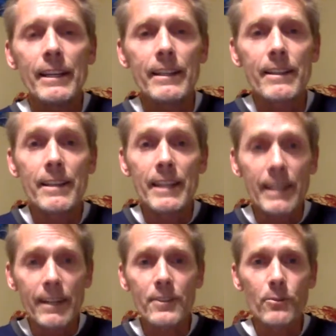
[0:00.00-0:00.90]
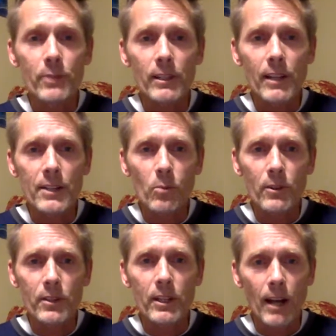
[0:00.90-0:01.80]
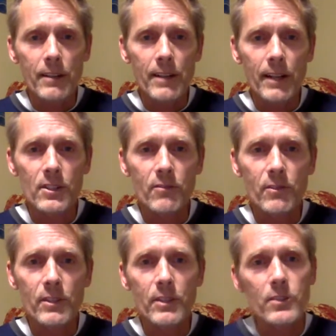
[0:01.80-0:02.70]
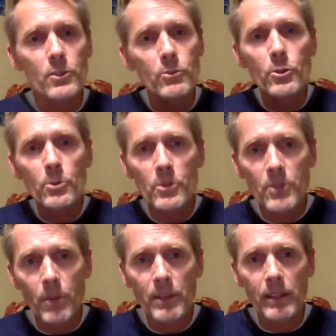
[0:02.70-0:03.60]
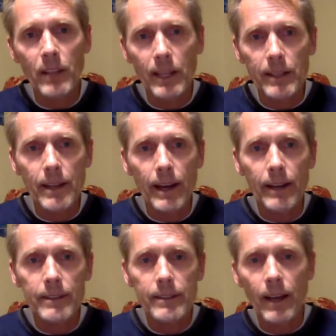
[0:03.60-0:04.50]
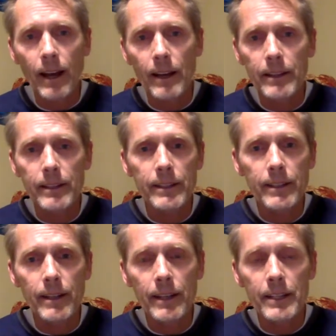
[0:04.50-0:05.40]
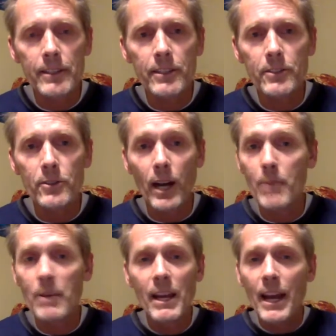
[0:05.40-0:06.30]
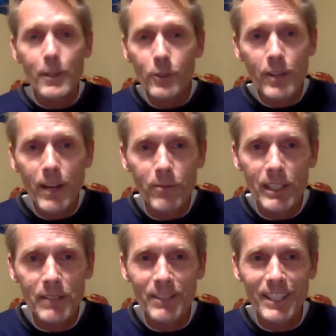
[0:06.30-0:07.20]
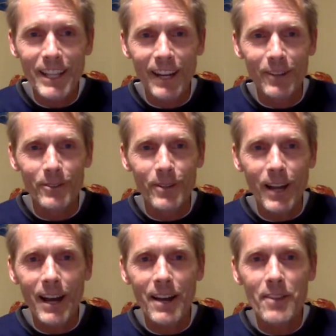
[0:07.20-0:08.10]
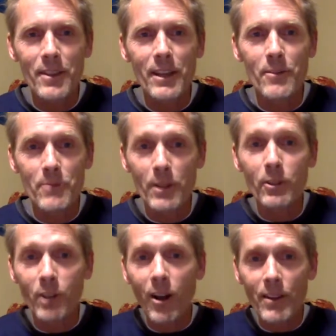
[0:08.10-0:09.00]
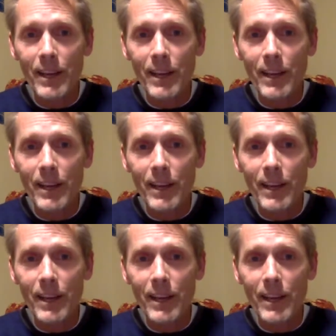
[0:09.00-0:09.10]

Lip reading: he doesn't realize what the context for this. You do something like that in an Indian tribe, and you never live it down. They'll call that